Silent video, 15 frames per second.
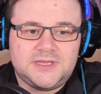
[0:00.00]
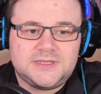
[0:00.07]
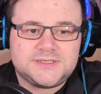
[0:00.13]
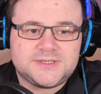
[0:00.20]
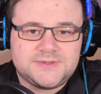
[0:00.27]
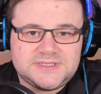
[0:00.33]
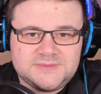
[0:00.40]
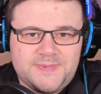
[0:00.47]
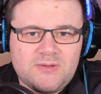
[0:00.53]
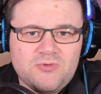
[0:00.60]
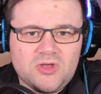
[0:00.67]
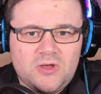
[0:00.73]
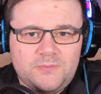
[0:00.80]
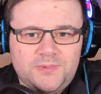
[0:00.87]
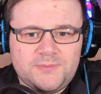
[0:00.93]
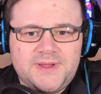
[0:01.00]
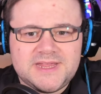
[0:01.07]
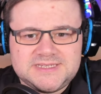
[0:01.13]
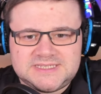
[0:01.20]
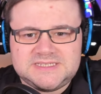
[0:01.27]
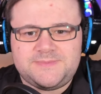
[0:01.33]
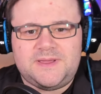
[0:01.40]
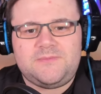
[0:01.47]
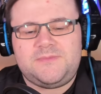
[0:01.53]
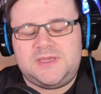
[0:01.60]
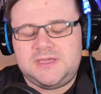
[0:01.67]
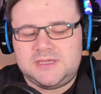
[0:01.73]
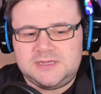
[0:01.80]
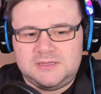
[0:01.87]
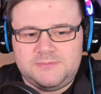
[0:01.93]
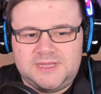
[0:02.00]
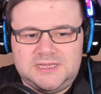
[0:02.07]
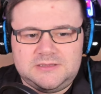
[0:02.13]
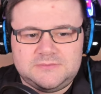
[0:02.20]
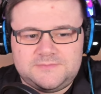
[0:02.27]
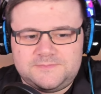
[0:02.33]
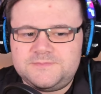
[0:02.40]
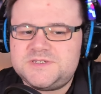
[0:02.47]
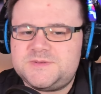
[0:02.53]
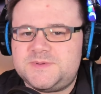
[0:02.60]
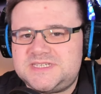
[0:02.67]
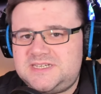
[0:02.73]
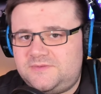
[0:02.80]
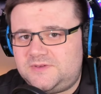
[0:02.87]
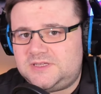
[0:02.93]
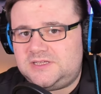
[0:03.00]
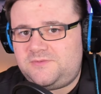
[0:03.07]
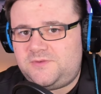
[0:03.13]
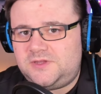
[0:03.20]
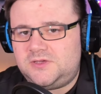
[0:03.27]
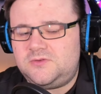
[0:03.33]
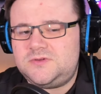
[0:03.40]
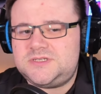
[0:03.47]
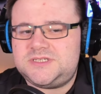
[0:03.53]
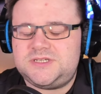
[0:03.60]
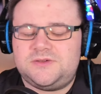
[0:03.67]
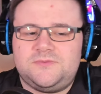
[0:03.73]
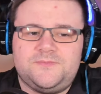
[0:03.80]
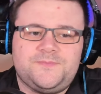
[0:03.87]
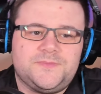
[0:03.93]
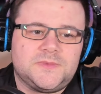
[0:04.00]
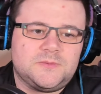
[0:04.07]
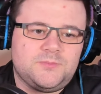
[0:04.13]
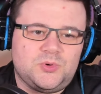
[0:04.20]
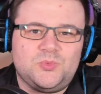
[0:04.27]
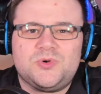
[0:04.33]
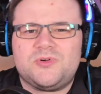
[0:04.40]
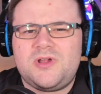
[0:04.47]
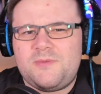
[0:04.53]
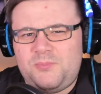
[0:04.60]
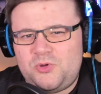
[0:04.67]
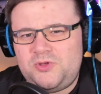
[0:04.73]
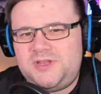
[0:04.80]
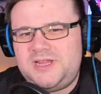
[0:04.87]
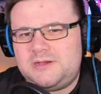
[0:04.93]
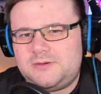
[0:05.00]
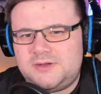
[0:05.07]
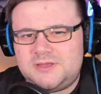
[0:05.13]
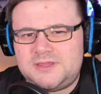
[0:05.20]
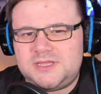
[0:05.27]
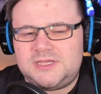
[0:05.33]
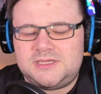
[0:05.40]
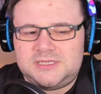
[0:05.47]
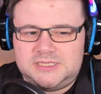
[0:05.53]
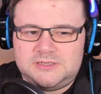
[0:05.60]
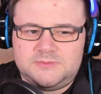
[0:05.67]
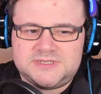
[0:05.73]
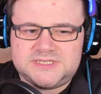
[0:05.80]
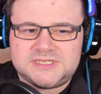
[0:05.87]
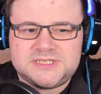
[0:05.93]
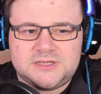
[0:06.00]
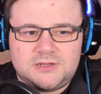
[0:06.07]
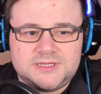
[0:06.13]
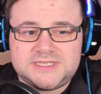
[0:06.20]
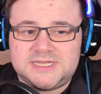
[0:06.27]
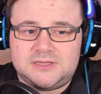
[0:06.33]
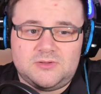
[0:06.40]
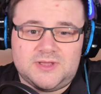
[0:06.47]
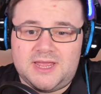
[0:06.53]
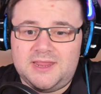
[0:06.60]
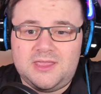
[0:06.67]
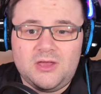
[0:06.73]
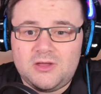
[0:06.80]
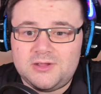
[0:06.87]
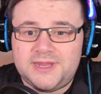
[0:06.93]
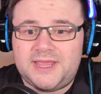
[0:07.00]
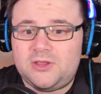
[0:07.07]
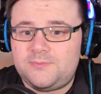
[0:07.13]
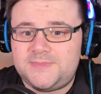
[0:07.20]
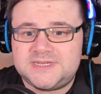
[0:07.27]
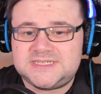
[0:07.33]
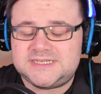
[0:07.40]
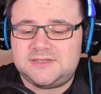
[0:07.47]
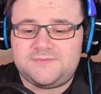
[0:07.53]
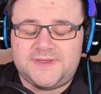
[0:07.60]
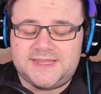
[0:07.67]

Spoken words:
So it's about compromise. It's about meeting in the middle, specifically for those two. But we're at a point now where I think, you know, Mr. Scott has said, look, I can't help myself.